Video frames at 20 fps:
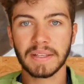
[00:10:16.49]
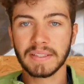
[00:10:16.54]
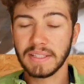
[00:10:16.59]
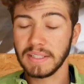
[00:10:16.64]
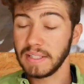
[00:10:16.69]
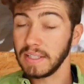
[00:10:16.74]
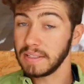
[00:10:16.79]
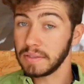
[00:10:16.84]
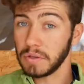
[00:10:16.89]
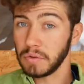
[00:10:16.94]

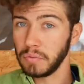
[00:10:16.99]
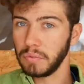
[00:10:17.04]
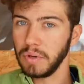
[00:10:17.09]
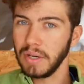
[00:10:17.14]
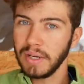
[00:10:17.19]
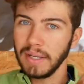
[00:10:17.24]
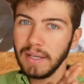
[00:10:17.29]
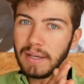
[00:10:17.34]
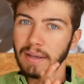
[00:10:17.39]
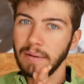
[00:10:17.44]
This is
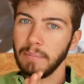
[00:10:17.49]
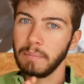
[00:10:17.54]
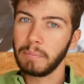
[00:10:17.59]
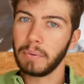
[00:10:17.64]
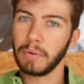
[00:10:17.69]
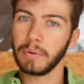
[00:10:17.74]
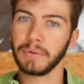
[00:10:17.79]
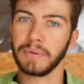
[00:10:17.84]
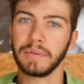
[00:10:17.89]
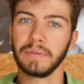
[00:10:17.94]
really
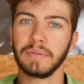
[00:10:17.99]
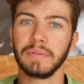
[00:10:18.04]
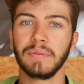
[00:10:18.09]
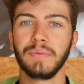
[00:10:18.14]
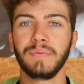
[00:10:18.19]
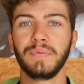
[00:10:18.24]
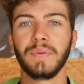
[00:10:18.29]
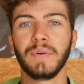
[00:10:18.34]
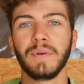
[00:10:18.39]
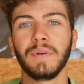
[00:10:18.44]
important
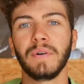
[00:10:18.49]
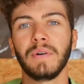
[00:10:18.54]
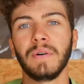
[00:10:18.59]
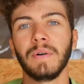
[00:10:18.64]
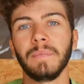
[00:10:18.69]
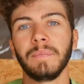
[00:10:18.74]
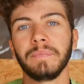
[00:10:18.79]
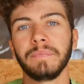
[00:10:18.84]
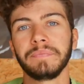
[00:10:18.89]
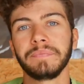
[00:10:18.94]

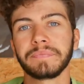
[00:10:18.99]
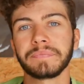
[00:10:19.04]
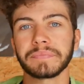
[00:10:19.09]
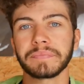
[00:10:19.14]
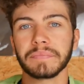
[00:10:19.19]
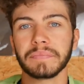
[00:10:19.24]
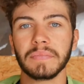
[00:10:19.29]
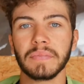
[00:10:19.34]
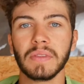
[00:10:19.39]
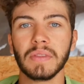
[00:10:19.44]
for
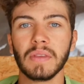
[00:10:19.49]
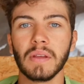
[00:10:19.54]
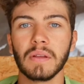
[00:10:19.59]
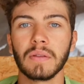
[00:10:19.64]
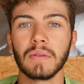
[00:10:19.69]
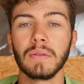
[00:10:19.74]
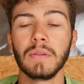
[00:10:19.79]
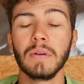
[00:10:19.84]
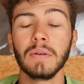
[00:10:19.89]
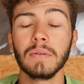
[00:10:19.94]

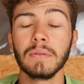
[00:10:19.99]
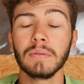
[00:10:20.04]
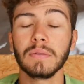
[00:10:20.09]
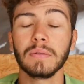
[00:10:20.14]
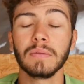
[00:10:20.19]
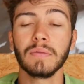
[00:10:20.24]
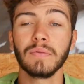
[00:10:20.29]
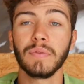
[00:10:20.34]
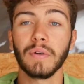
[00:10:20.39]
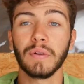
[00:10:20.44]

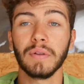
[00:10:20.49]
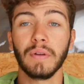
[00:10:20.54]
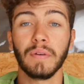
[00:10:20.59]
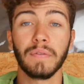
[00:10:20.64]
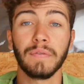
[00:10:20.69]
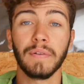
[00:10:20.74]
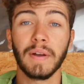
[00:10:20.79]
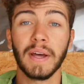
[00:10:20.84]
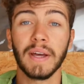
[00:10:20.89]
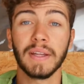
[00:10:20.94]
your
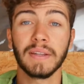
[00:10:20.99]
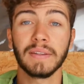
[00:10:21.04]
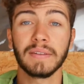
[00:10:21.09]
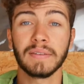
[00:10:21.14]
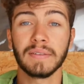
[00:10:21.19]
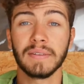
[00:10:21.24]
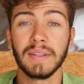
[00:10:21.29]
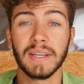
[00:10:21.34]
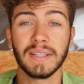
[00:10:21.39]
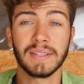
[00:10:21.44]

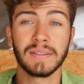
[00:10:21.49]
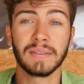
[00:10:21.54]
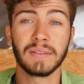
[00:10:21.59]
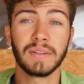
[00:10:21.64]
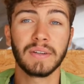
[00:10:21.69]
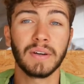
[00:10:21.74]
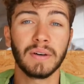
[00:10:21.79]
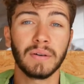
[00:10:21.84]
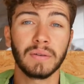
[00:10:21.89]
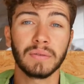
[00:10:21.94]
flight
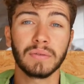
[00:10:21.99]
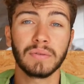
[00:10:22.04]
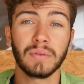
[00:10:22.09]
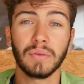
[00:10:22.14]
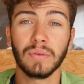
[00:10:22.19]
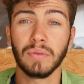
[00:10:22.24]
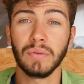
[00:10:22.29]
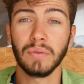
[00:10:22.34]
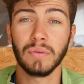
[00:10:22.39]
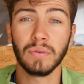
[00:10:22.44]
doesn't count
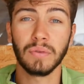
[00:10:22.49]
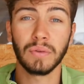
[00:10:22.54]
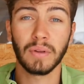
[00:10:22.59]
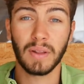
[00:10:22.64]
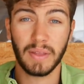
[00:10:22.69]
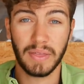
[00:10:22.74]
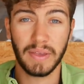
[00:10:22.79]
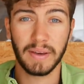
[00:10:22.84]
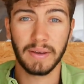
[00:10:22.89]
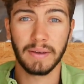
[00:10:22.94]

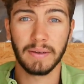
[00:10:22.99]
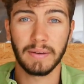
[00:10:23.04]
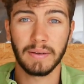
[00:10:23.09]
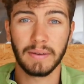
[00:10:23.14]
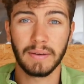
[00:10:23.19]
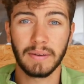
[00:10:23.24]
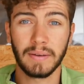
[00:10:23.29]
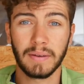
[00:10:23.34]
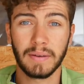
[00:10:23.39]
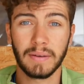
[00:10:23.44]
nothing,
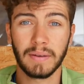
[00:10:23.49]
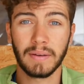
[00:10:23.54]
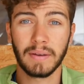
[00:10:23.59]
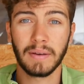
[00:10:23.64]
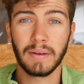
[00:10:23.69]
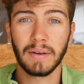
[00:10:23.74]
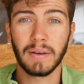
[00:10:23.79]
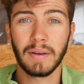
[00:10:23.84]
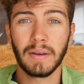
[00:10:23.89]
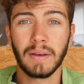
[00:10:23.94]

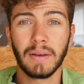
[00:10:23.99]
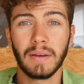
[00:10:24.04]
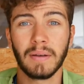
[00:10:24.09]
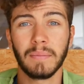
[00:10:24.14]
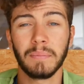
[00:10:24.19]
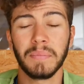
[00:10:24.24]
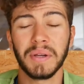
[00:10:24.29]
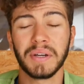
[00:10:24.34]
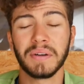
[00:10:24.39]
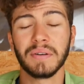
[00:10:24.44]

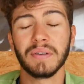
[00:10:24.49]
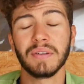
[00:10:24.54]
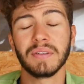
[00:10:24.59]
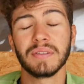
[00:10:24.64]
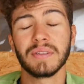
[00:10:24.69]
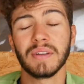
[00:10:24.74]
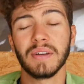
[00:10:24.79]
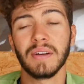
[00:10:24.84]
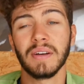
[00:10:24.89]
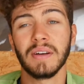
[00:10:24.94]

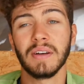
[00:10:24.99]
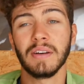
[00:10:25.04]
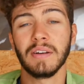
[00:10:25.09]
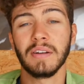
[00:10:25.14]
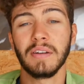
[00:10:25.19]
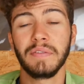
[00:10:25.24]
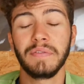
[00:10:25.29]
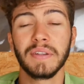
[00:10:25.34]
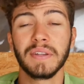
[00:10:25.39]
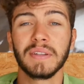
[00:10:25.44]
because
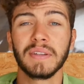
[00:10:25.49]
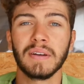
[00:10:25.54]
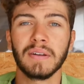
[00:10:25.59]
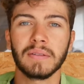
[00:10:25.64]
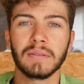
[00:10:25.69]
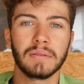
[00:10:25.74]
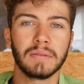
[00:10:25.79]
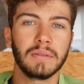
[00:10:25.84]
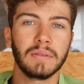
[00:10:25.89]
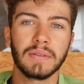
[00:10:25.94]
if it
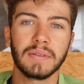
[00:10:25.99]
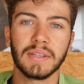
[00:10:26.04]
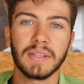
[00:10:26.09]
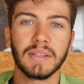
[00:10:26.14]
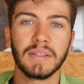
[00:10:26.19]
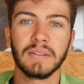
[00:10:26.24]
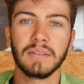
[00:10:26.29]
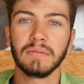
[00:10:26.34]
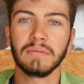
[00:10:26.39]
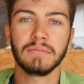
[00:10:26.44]
counts
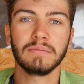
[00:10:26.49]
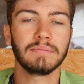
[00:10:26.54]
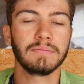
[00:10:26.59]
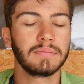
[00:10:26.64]
nothing,